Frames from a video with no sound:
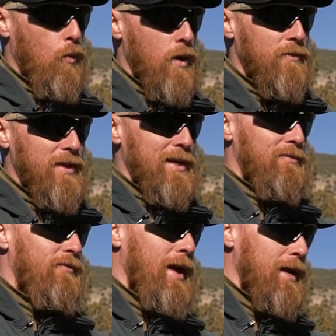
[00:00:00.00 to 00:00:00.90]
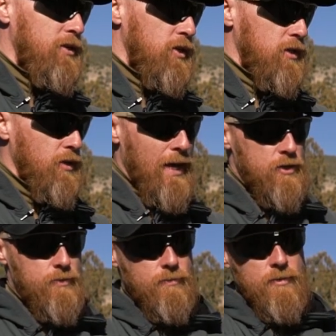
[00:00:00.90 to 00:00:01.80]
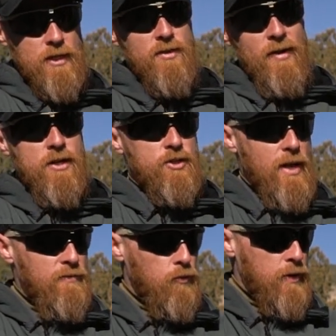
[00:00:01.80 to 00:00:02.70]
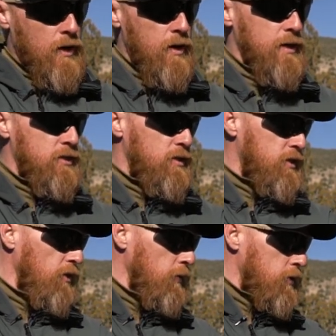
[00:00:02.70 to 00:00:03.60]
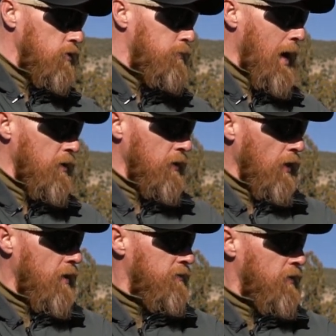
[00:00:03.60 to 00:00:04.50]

One of the advantages slash disadvantages of having the ring on is it's going to reduce battery life.